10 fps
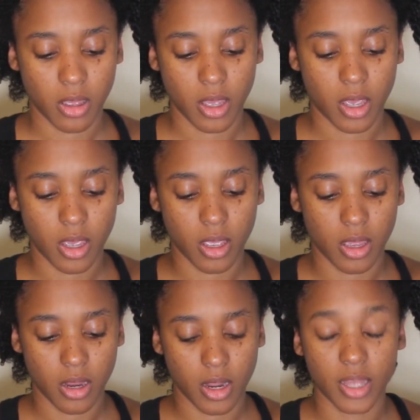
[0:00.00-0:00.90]

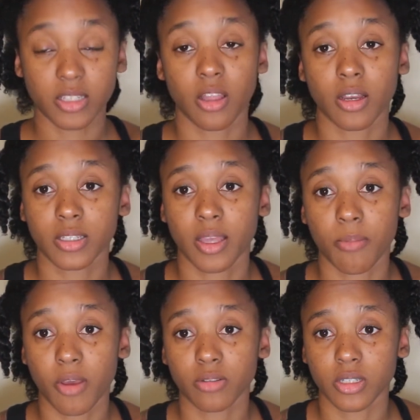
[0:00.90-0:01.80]
And as long as they
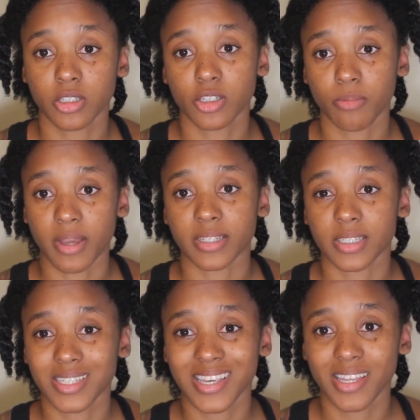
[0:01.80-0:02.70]
melt into my
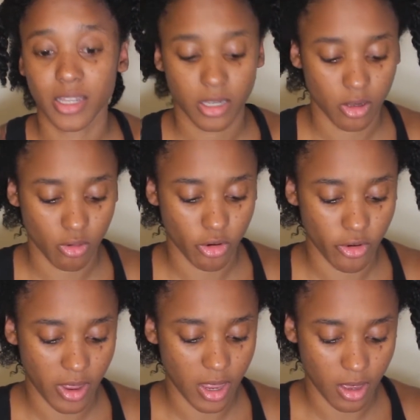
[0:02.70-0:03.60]
skin and don't
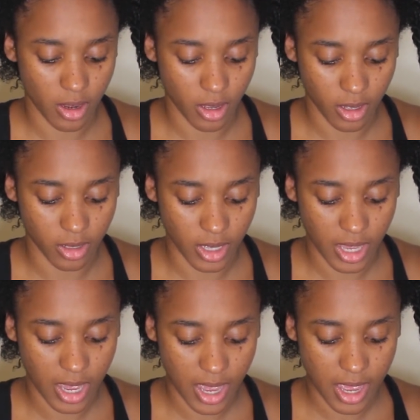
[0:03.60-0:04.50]
create an ugly
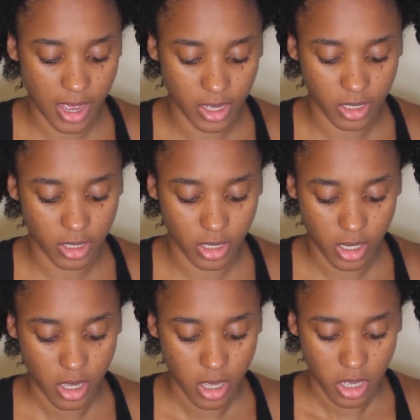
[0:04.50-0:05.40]
cast,
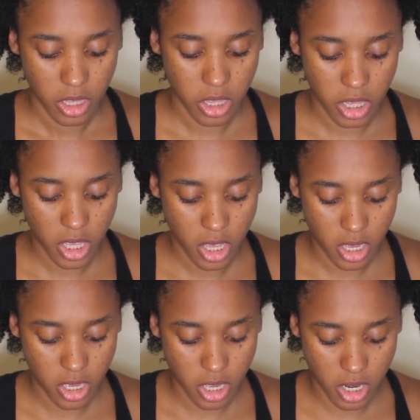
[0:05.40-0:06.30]

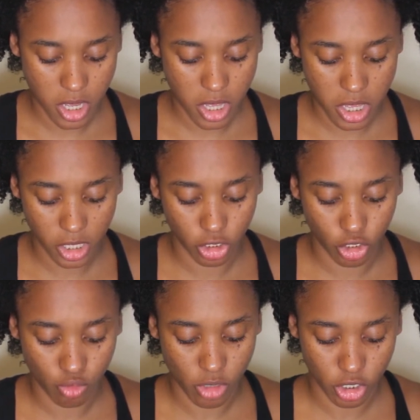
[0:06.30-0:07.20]
then they
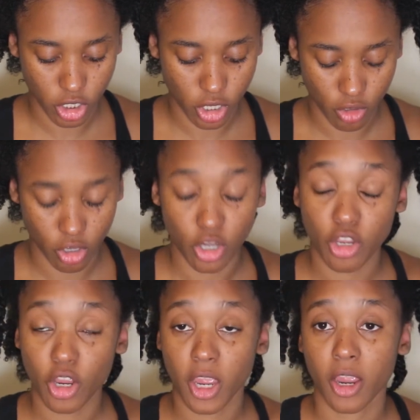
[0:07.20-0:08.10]
should mix together good
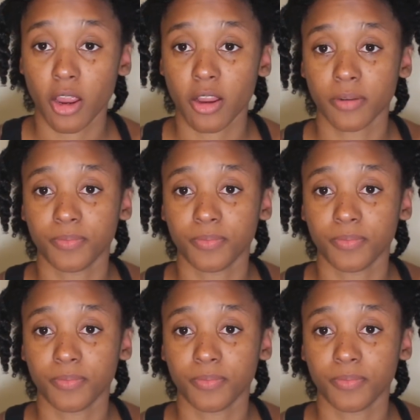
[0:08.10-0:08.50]
in your hair,